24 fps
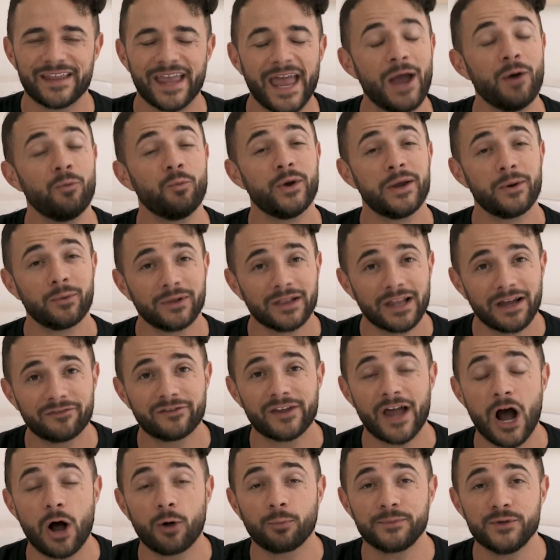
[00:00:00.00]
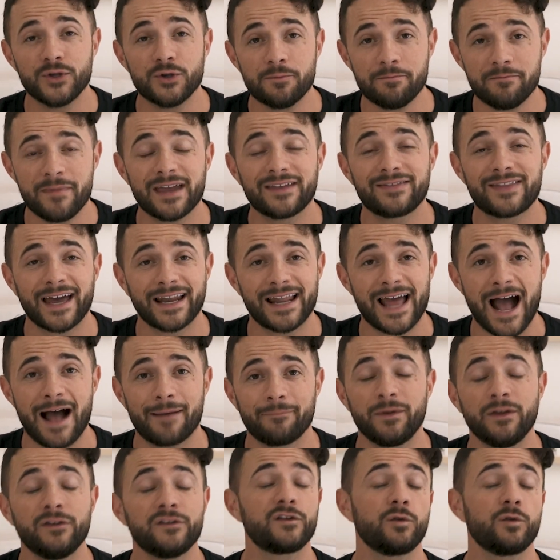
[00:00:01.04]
And we would love to help you make that happen.